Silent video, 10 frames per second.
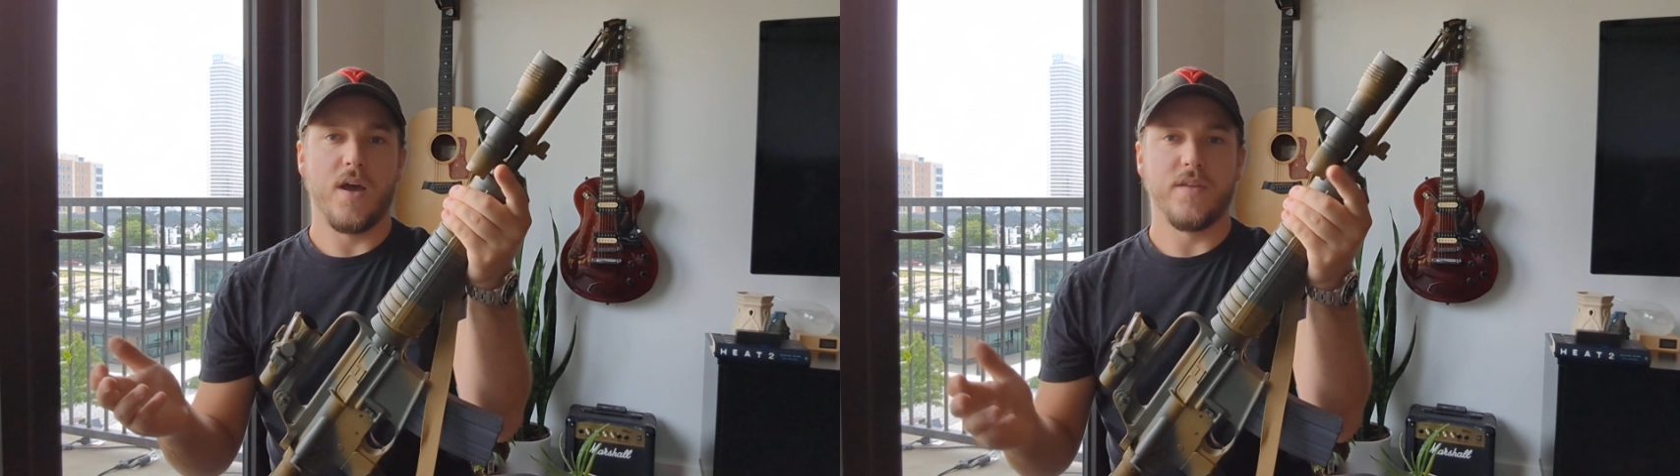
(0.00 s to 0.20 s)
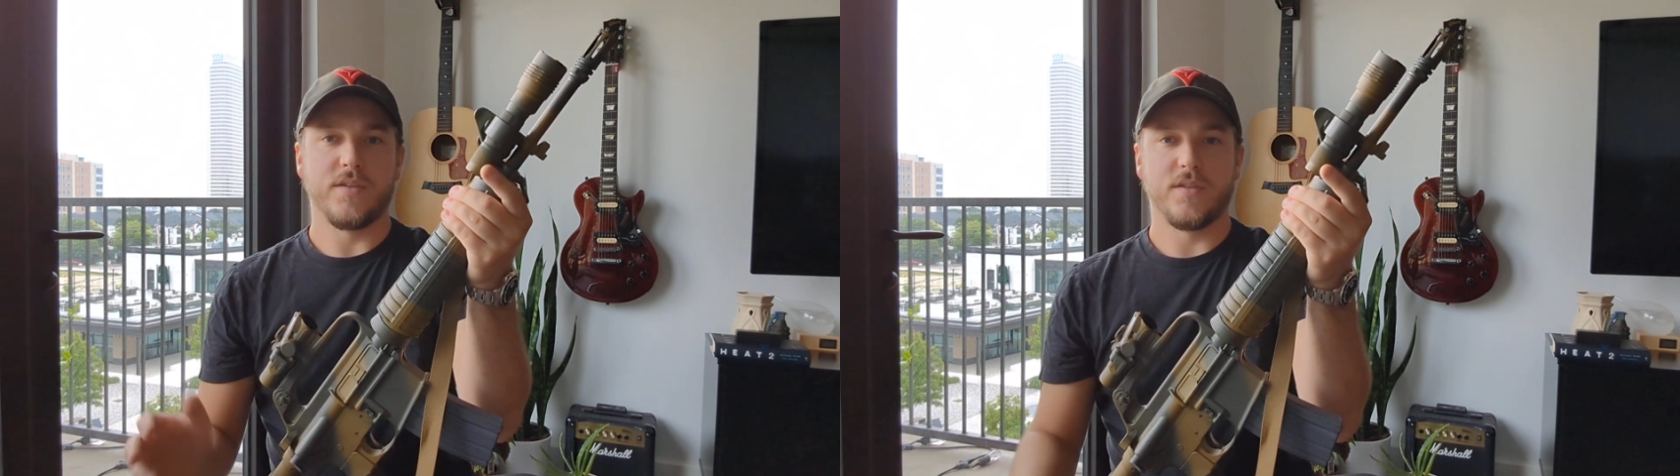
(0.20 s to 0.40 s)

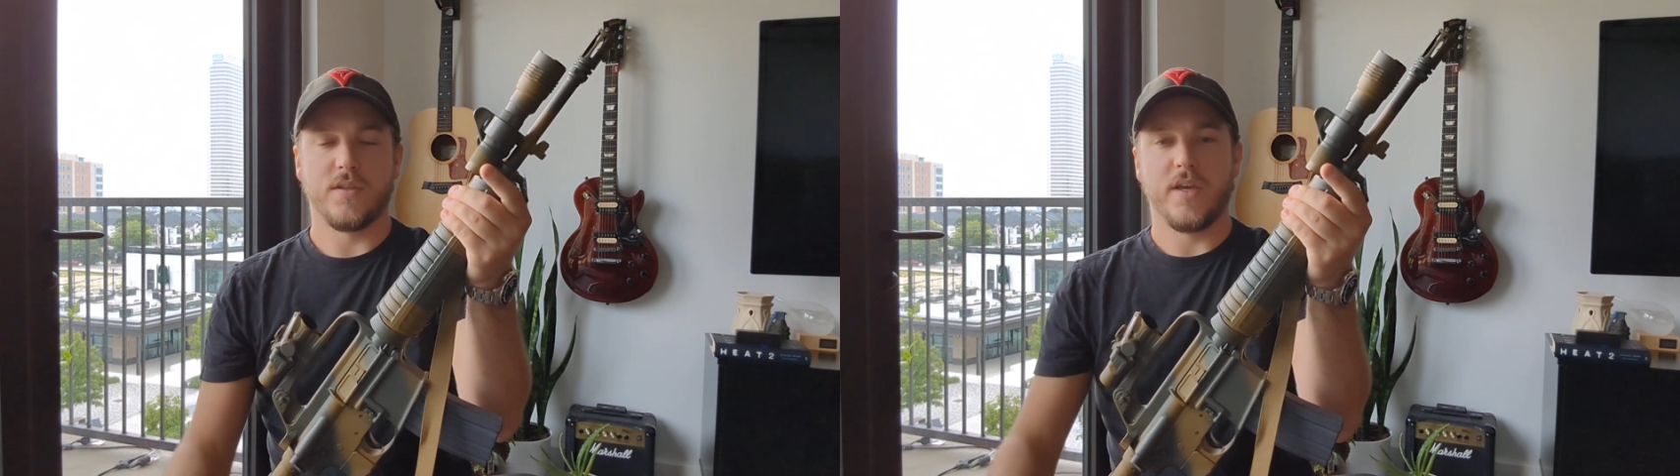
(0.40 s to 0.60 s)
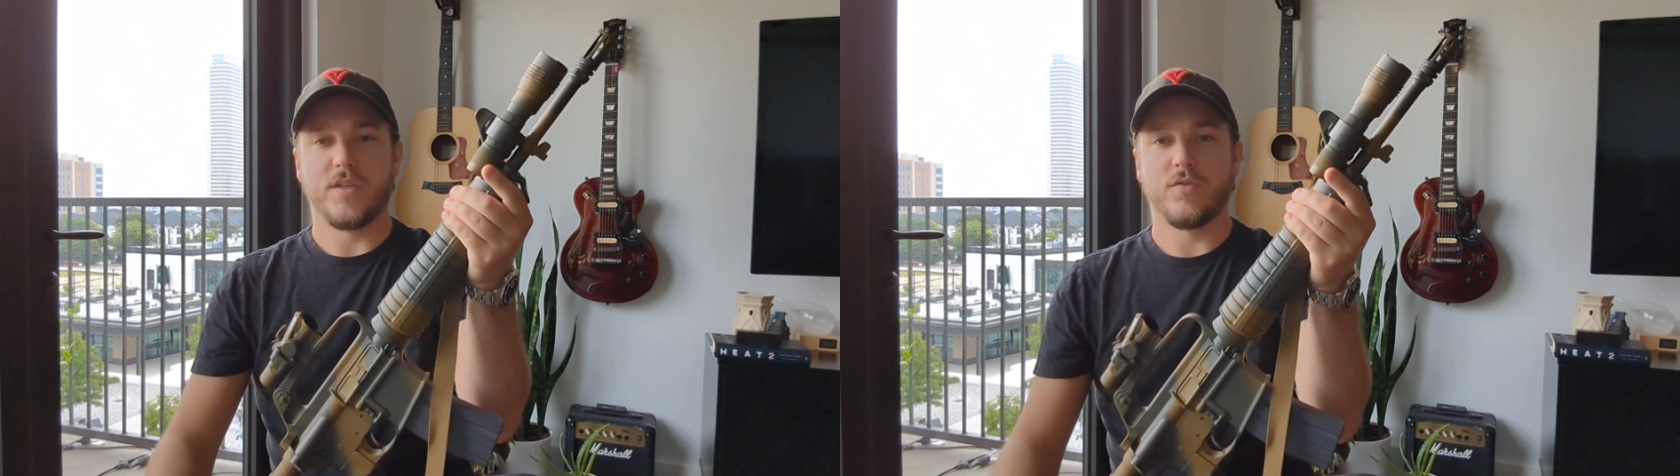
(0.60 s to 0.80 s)
This
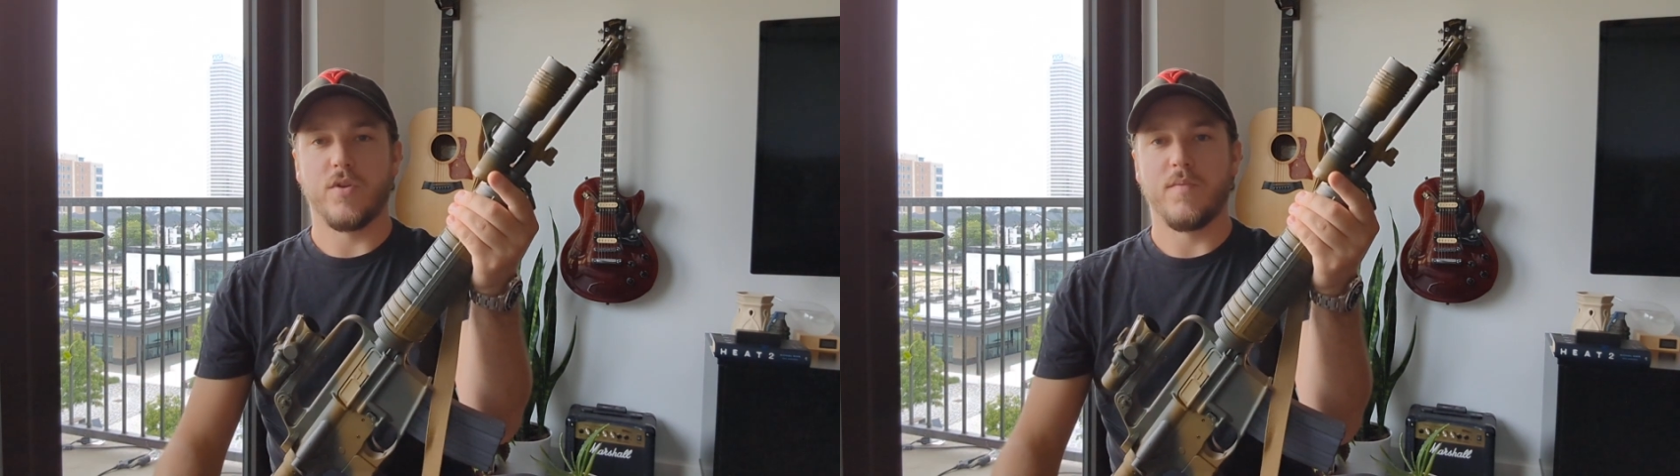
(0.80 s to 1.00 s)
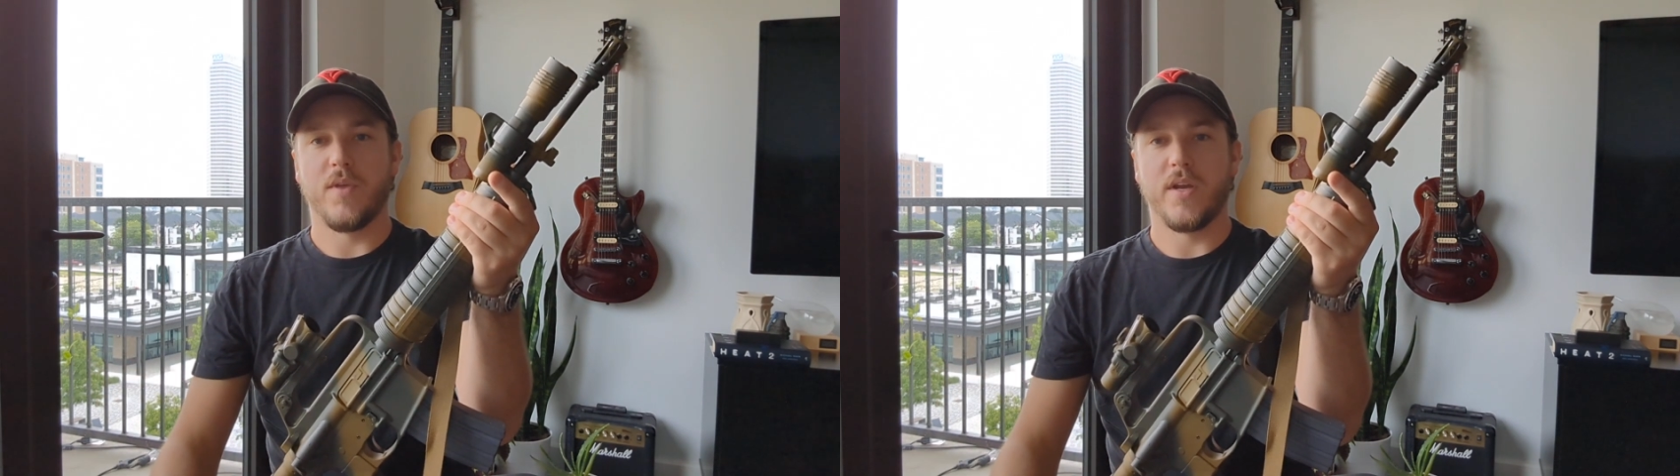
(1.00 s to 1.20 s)
is a
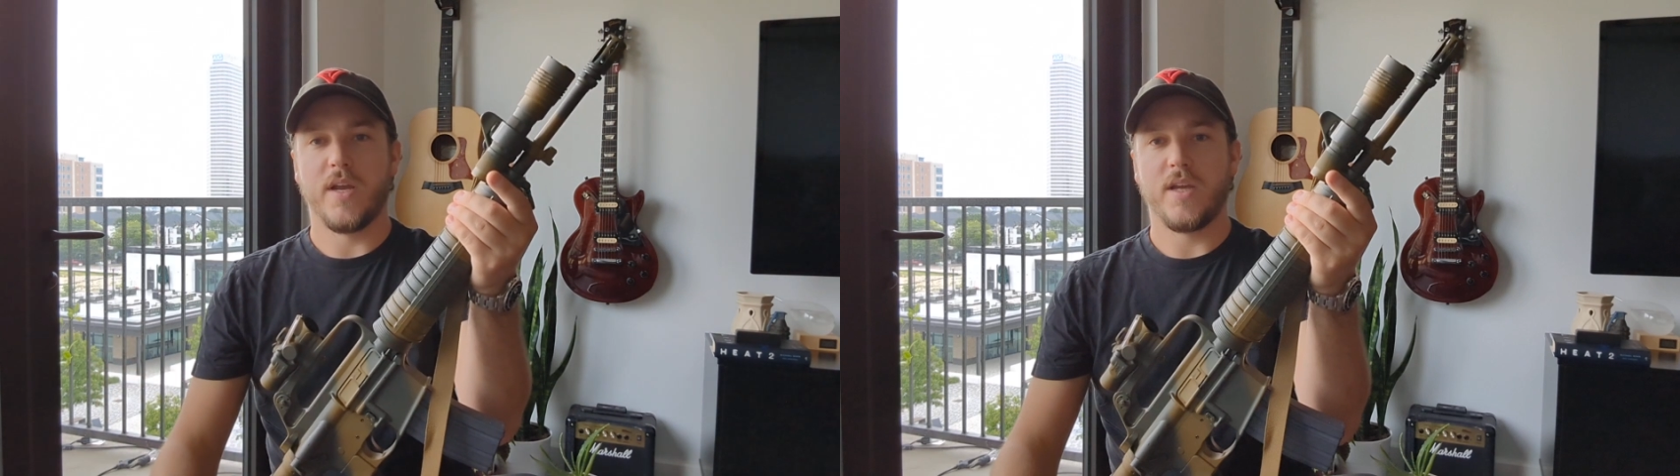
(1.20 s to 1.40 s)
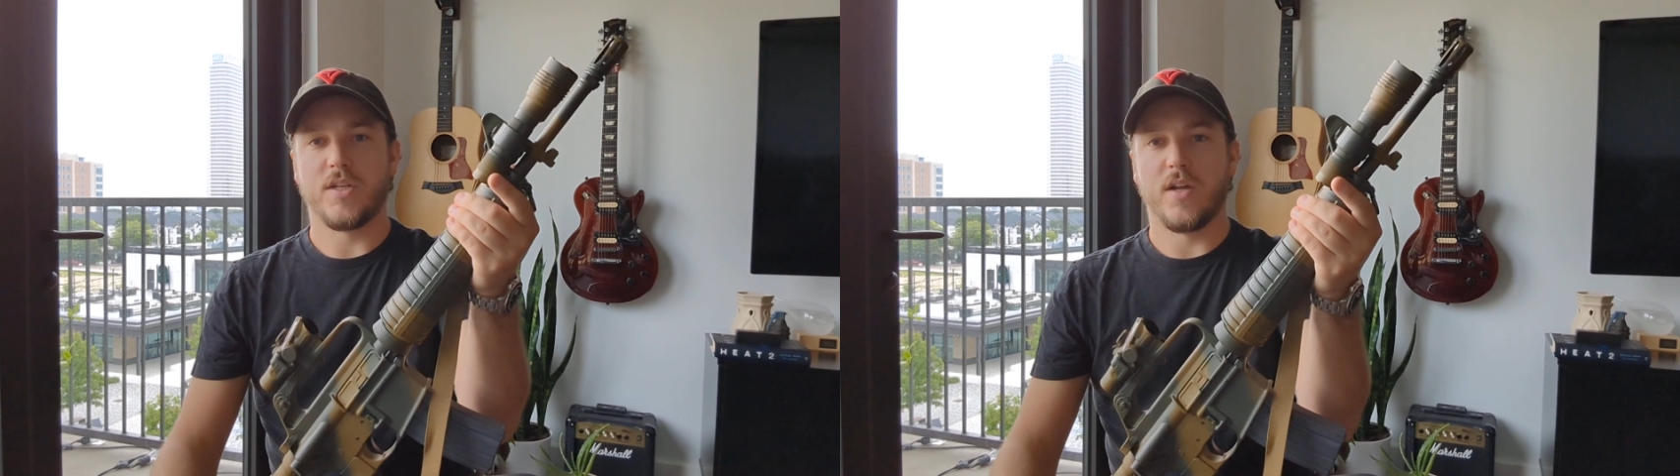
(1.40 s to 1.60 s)

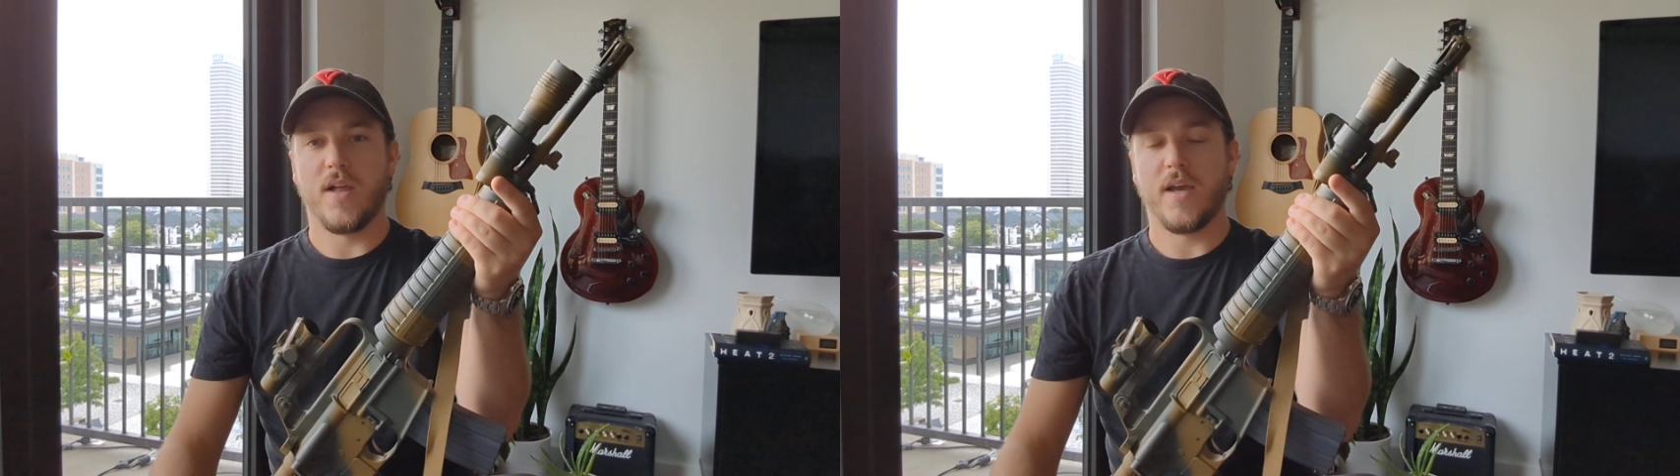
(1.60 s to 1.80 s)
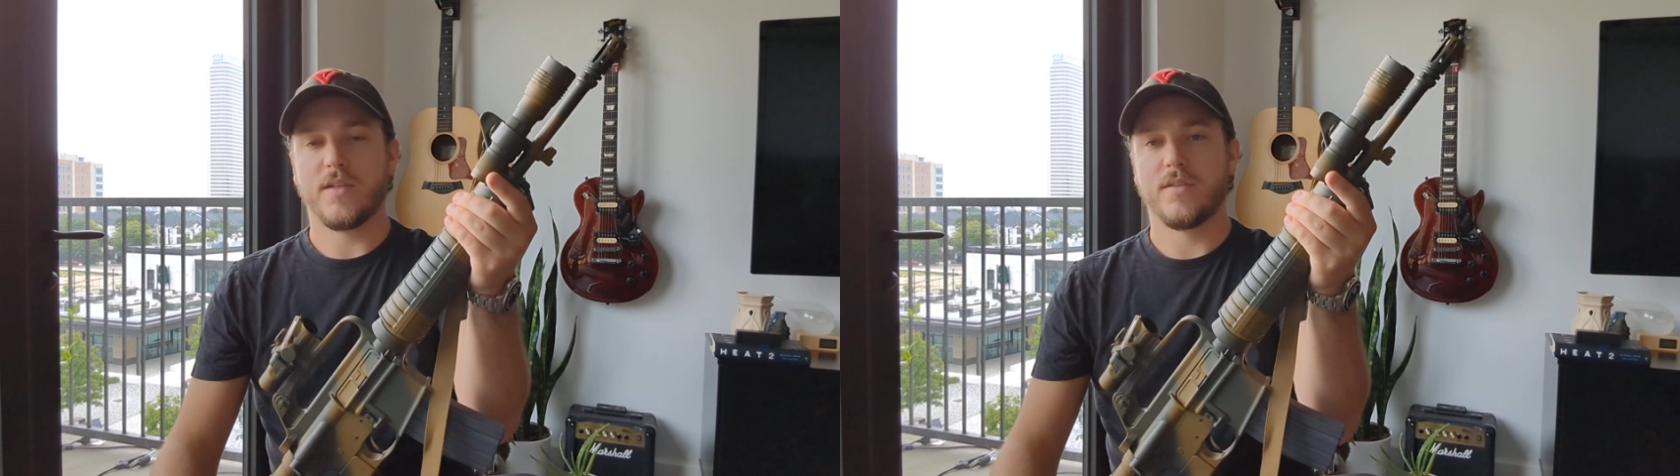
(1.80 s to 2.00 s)
Streamlight
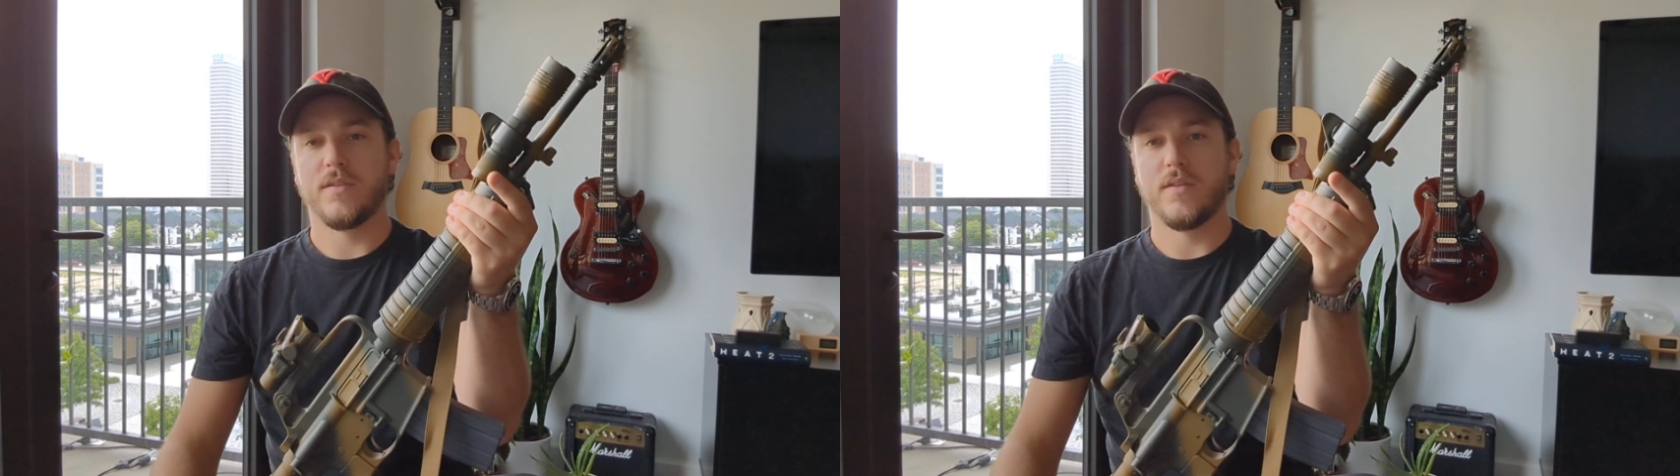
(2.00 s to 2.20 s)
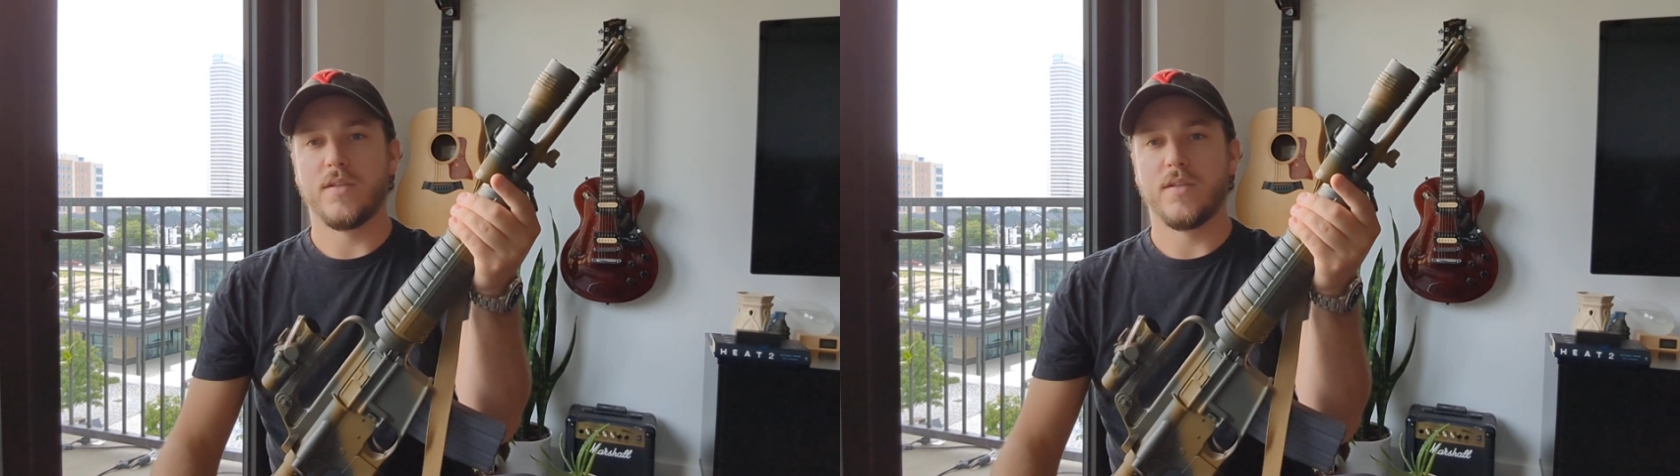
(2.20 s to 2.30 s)
HLX.